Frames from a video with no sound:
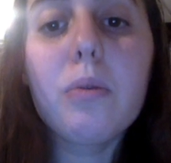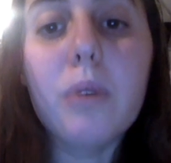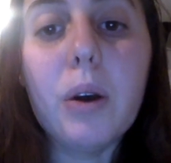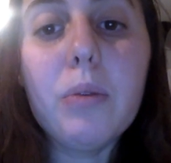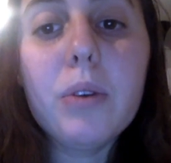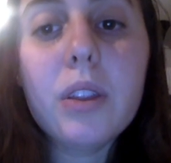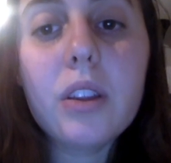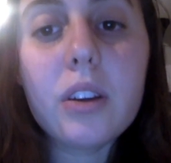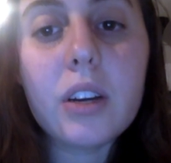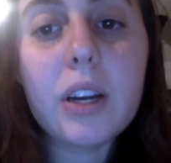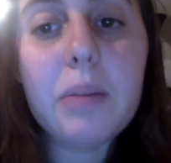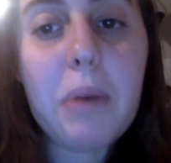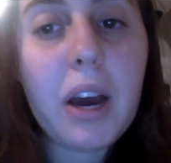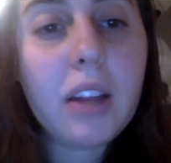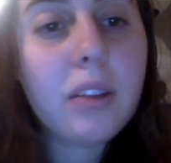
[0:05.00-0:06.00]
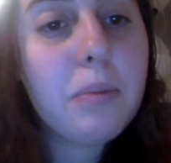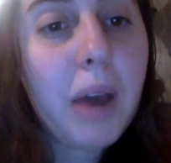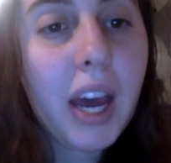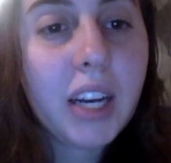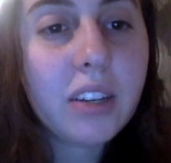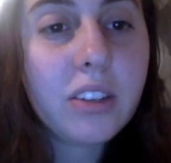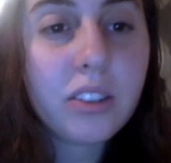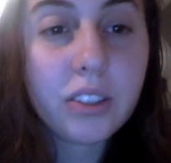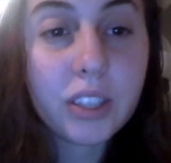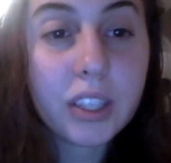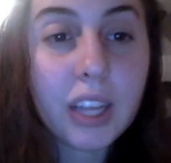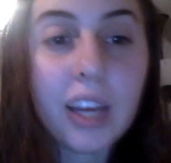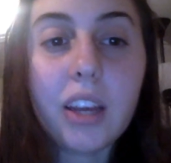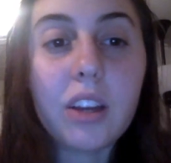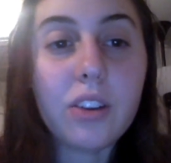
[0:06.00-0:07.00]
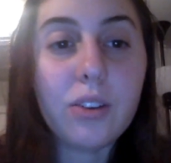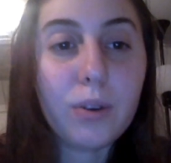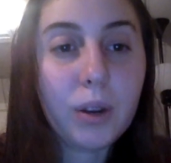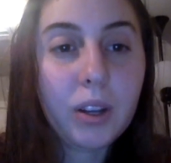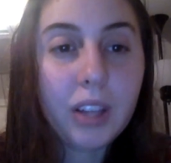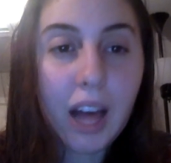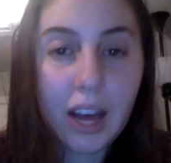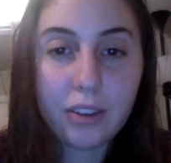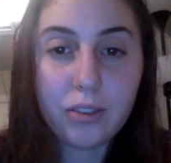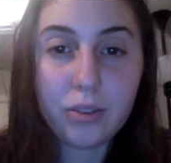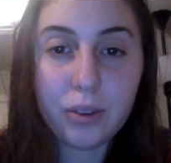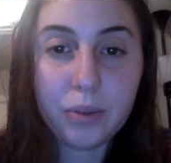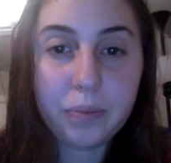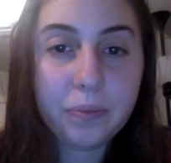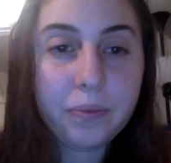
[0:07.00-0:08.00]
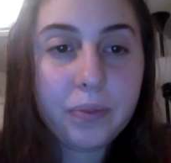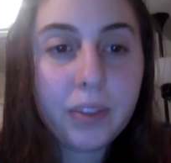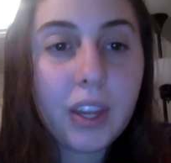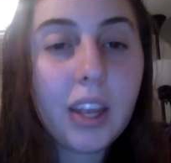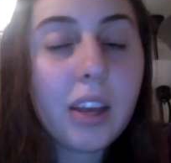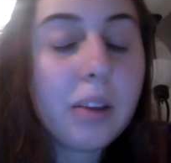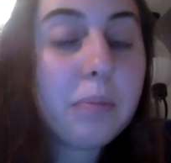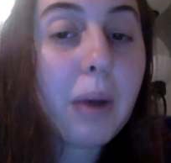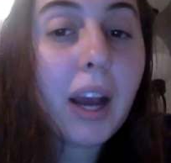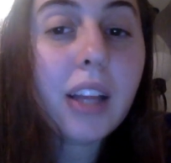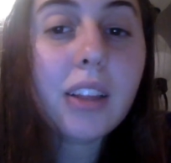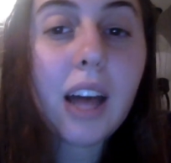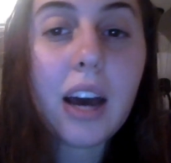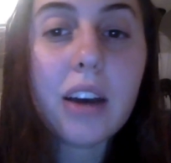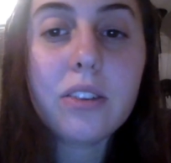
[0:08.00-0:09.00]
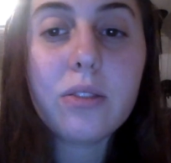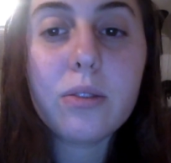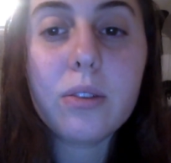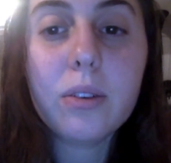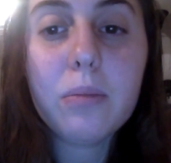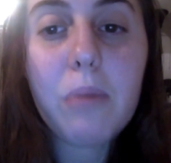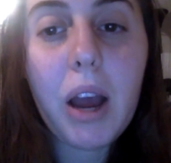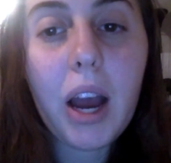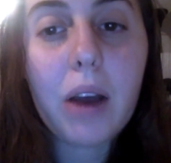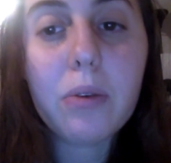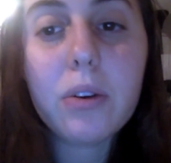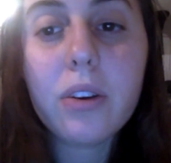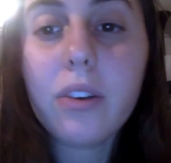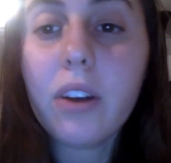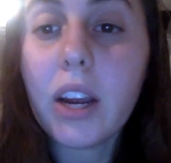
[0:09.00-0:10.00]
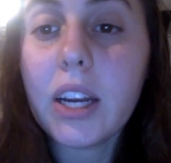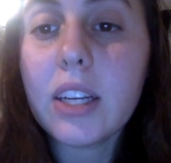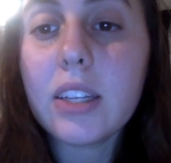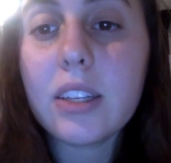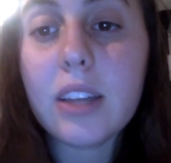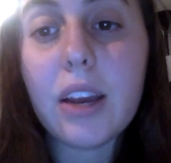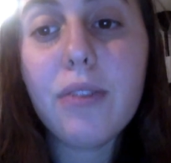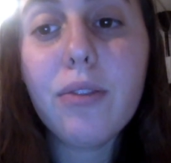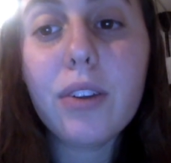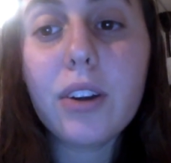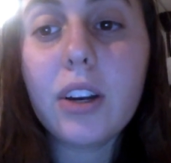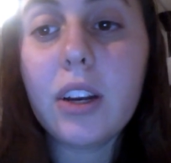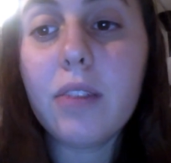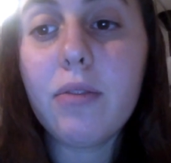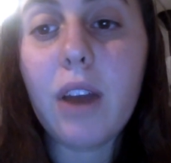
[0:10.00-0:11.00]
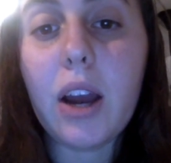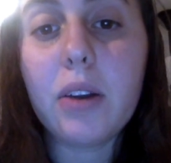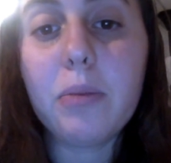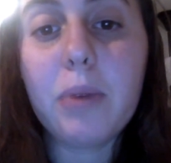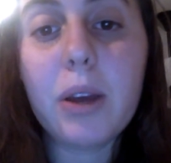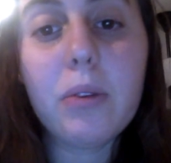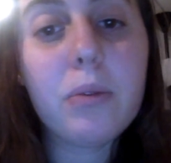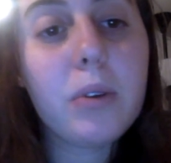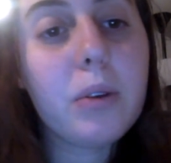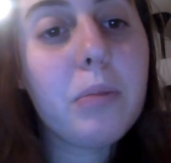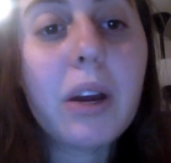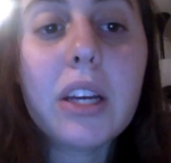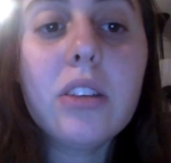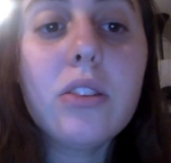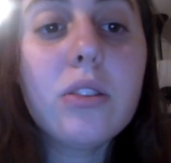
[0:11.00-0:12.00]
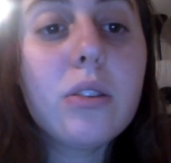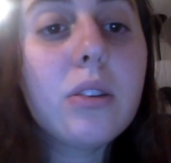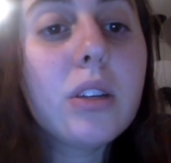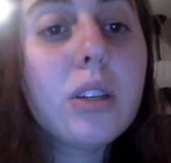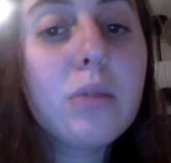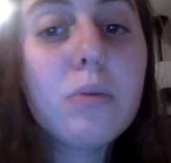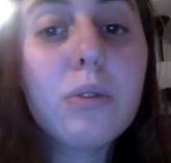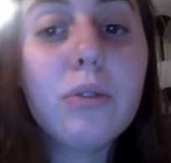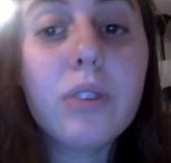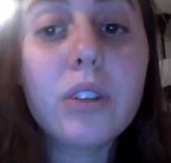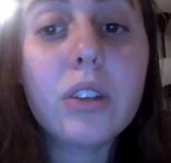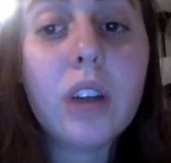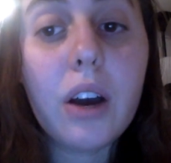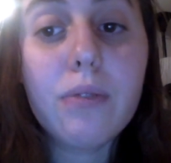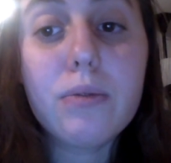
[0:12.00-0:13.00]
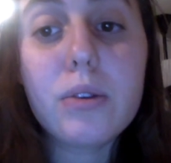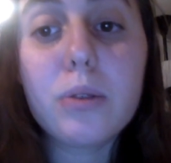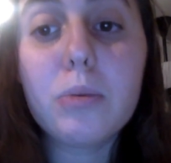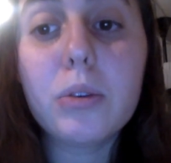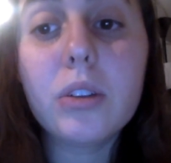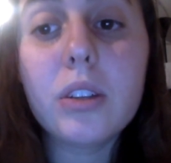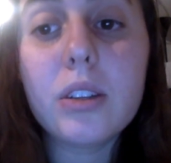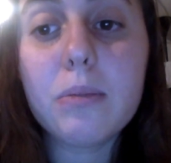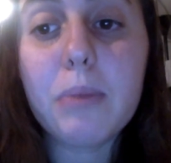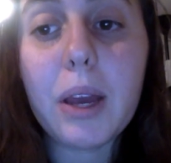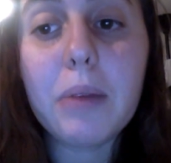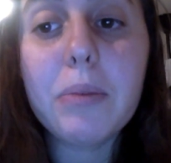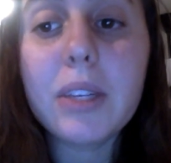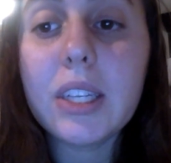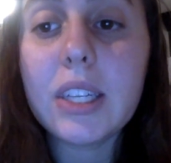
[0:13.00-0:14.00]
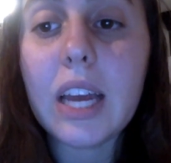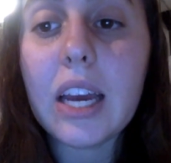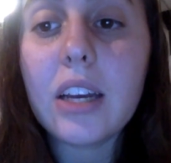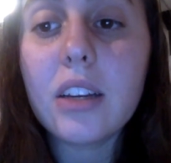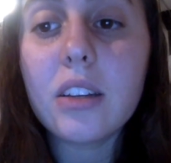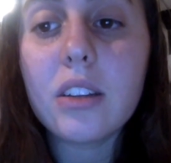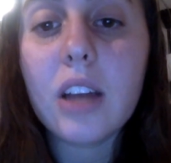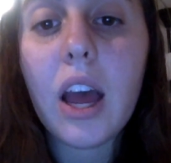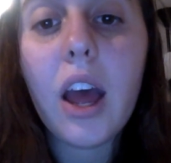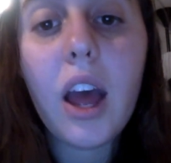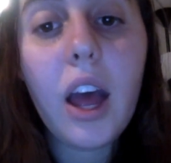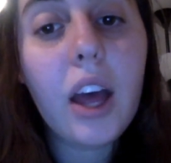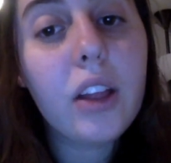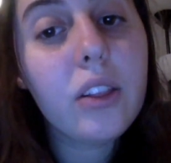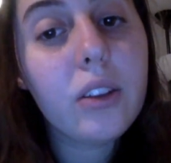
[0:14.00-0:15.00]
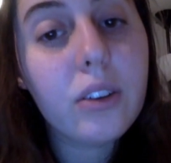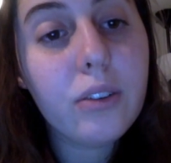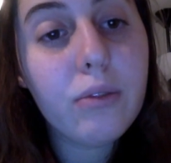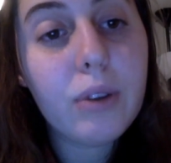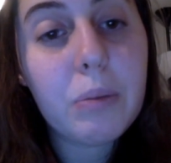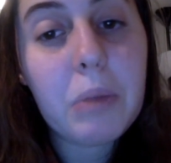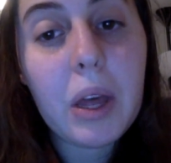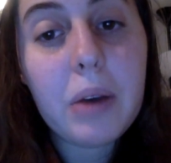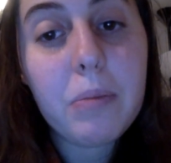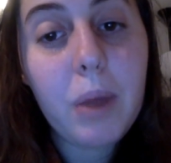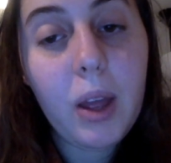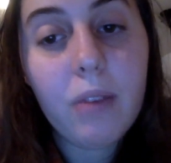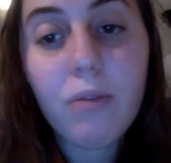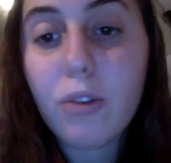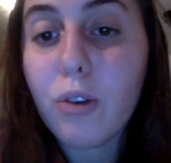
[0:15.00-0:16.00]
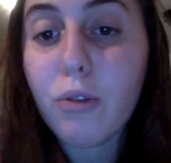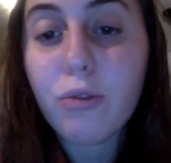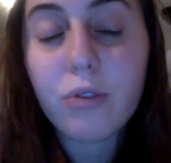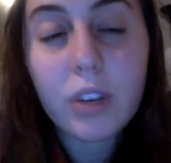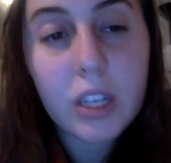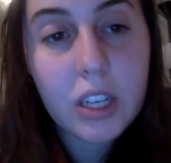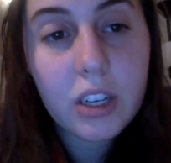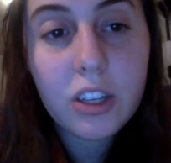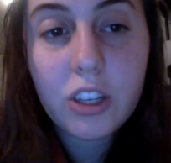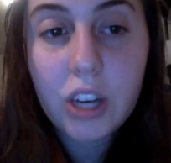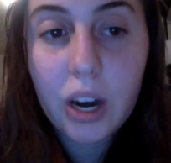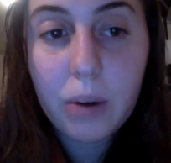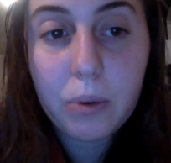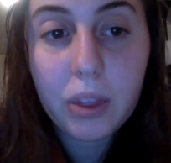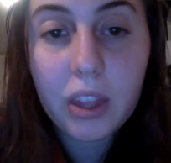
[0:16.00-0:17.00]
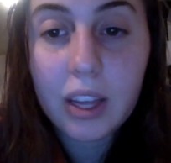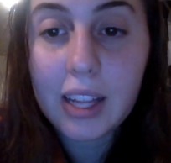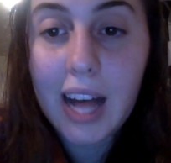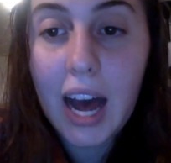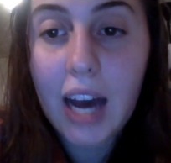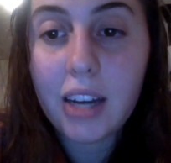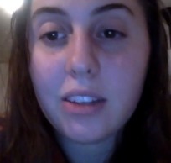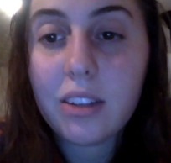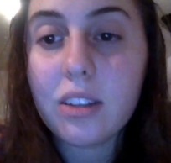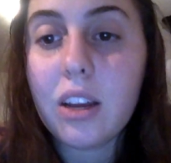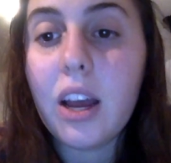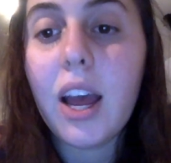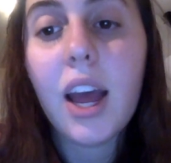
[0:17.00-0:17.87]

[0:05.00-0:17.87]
What would learning mathematics look like in your classroom? In my classroom, I will create a safe learning environment where my students will feel comfortable to make mistakes and learn from them and feel free to share with the class.